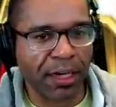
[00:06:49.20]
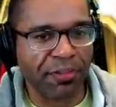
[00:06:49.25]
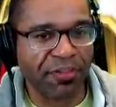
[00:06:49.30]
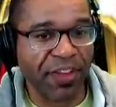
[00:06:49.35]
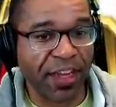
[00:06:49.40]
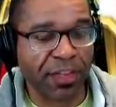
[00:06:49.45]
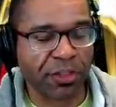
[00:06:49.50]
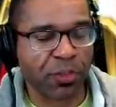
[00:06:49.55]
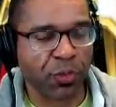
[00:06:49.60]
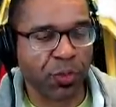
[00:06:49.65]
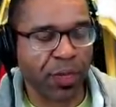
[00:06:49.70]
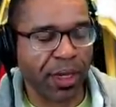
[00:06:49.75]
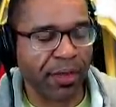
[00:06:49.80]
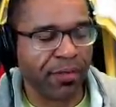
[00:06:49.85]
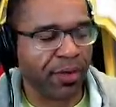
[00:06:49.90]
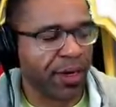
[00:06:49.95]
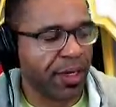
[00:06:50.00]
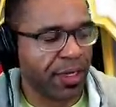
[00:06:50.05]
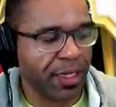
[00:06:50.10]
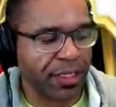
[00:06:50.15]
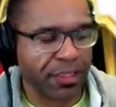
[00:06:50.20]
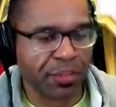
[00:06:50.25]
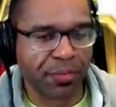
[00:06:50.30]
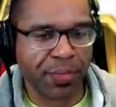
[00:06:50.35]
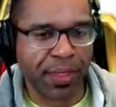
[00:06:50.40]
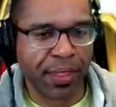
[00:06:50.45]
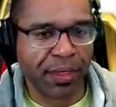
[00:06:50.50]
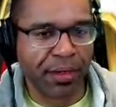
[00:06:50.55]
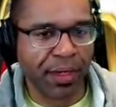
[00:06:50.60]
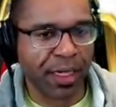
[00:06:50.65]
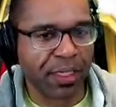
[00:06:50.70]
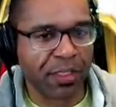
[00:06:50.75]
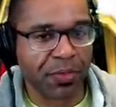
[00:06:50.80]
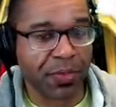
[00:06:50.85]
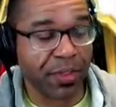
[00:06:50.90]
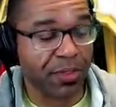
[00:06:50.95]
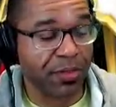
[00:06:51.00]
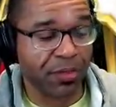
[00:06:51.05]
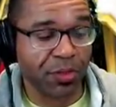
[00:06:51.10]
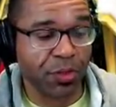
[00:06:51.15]
uh, effects or whatever, and I just been, I
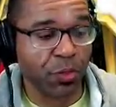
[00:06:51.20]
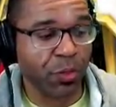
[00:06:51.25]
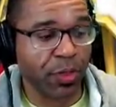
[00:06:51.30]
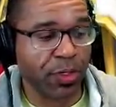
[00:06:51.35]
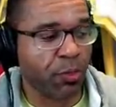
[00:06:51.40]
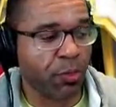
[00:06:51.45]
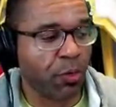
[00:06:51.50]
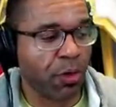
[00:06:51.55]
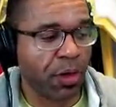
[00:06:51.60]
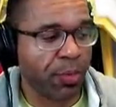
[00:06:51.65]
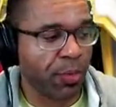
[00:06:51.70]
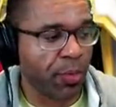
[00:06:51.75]
just been doing